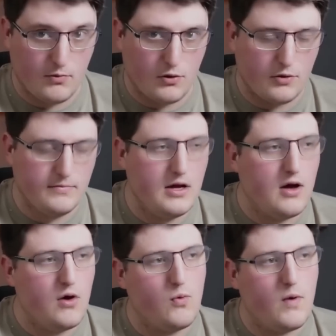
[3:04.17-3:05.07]
War,
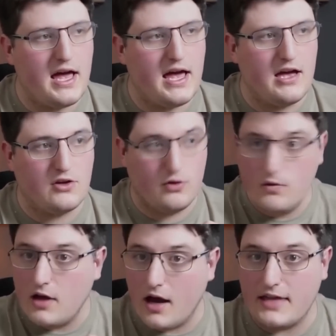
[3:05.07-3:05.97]
where
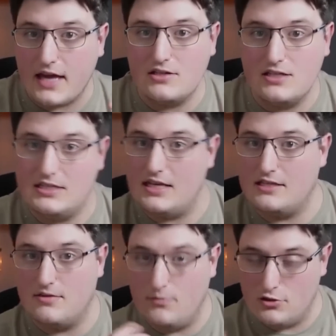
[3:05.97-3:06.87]
Kugarth actually
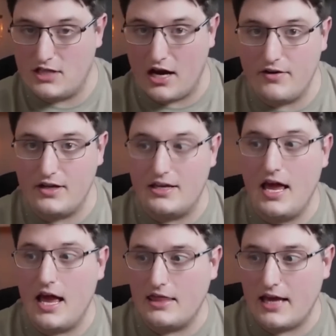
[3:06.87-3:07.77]
says to Mortarion
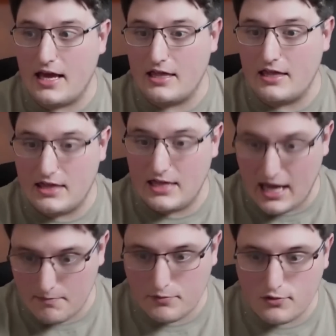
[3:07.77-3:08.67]
that the
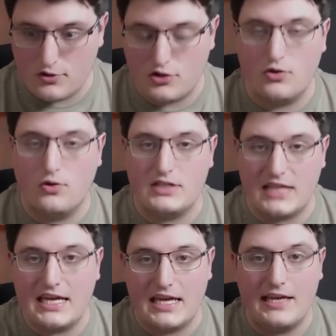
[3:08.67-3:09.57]
Emperor's sword
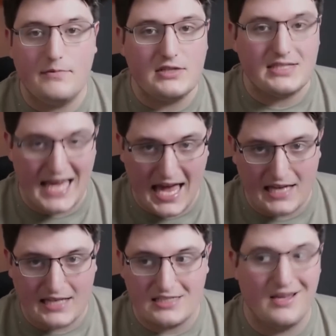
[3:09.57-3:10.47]
in Guilliman's
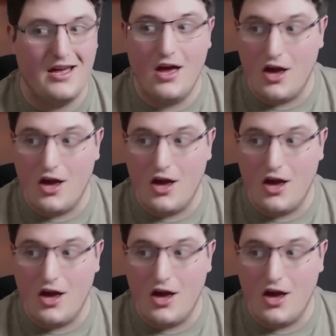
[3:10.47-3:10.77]
hand